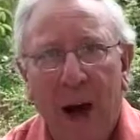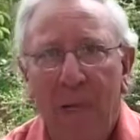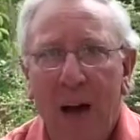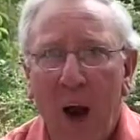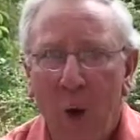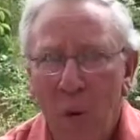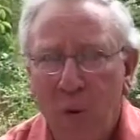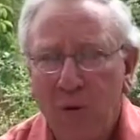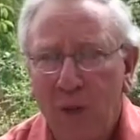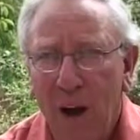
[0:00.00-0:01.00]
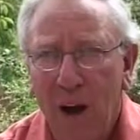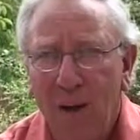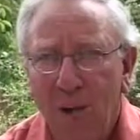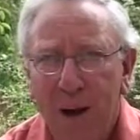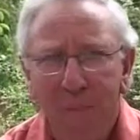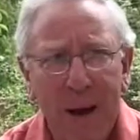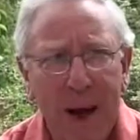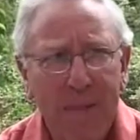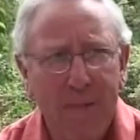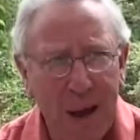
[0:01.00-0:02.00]
And they also
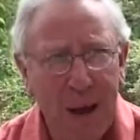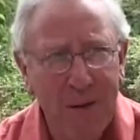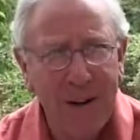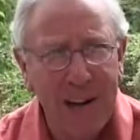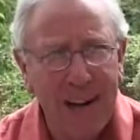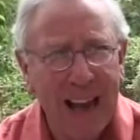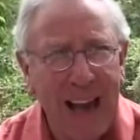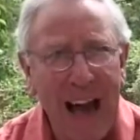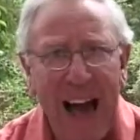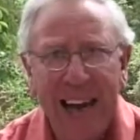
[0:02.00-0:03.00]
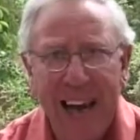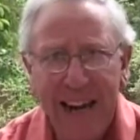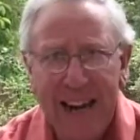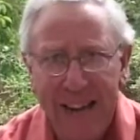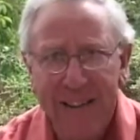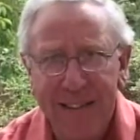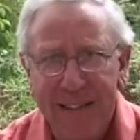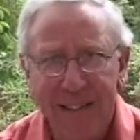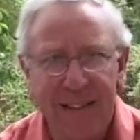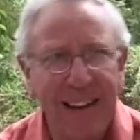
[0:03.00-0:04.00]
make parenting an
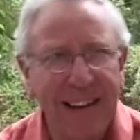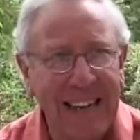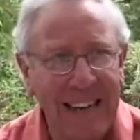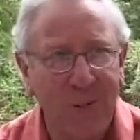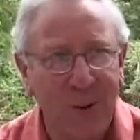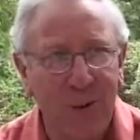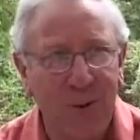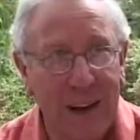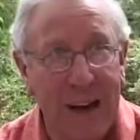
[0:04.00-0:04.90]
unnecessarily difficult